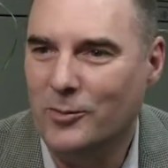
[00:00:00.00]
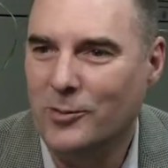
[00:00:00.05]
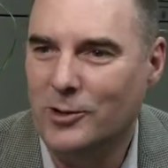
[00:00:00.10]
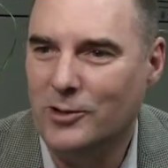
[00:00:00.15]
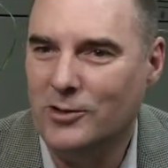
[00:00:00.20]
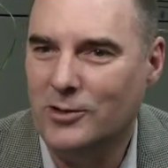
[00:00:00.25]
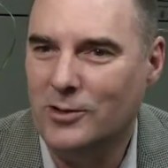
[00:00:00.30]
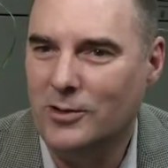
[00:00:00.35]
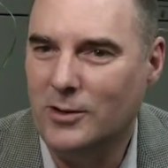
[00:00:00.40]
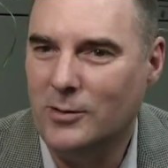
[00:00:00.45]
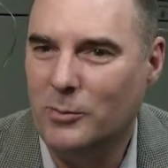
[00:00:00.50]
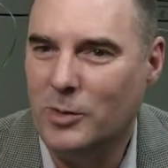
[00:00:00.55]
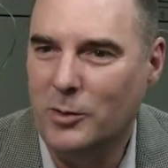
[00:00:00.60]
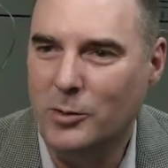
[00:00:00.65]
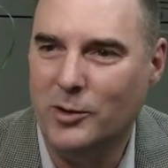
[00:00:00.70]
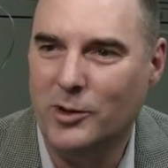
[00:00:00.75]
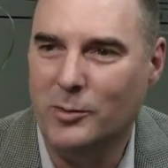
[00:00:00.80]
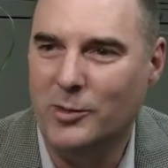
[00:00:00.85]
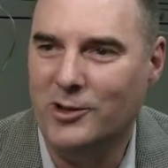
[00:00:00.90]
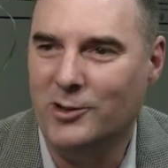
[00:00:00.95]
which
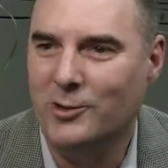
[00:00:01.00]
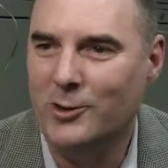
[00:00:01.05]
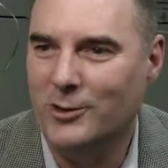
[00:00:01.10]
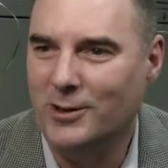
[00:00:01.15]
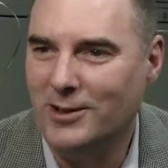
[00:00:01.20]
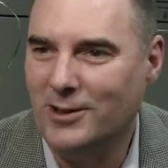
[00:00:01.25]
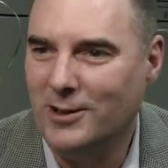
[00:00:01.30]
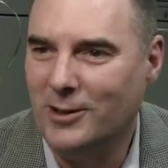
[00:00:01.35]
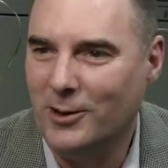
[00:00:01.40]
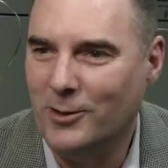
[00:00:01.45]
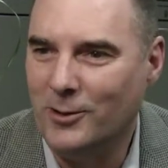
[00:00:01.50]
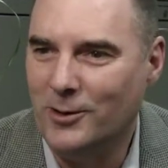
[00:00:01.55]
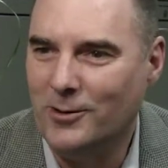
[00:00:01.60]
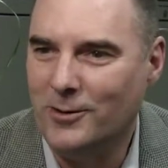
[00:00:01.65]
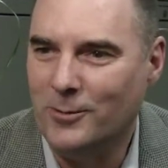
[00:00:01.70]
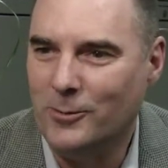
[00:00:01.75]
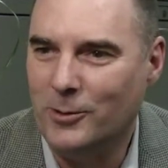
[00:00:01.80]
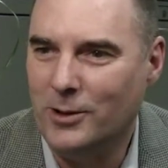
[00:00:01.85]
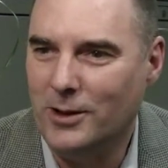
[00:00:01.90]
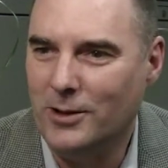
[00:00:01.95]
people in Minnesota
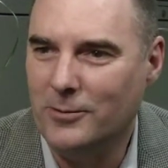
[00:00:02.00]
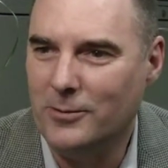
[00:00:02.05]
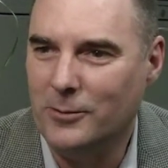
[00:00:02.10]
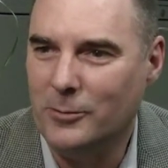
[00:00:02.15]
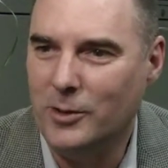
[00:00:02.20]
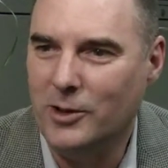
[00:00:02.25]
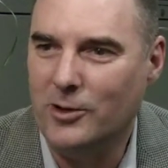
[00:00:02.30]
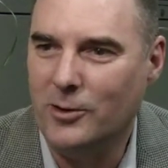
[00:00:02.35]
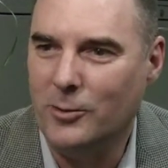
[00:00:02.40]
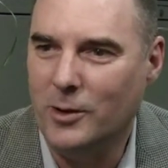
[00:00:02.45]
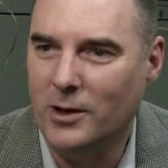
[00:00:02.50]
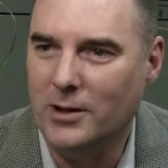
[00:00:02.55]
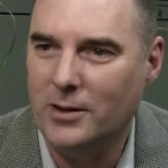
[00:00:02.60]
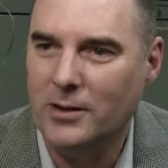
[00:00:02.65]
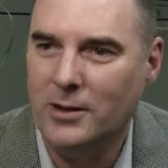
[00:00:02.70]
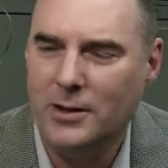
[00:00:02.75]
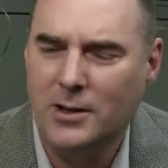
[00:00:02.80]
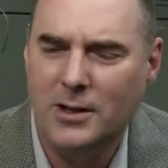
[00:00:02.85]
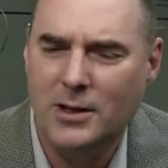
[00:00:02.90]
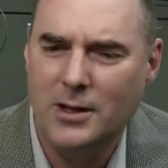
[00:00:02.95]
are well familiar with.